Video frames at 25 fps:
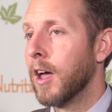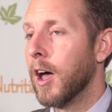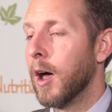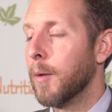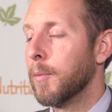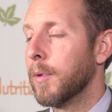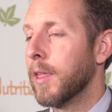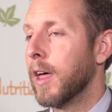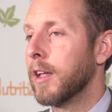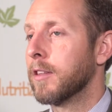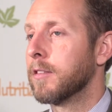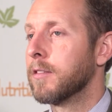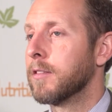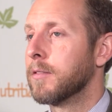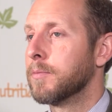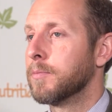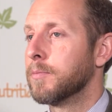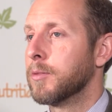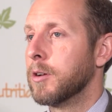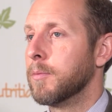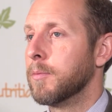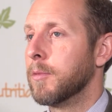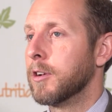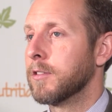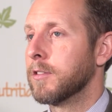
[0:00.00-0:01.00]
but that's
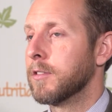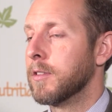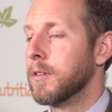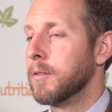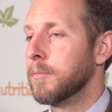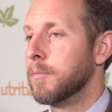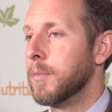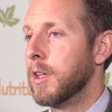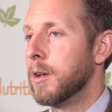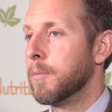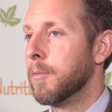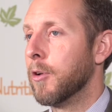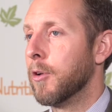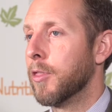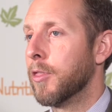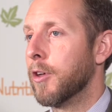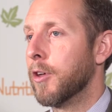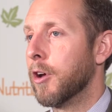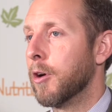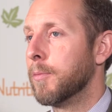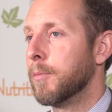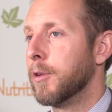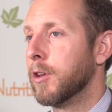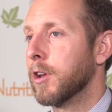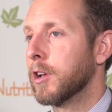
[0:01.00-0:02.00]
pretty much the minimal
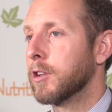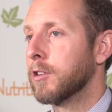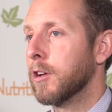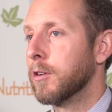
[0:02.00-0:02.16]
therapeutic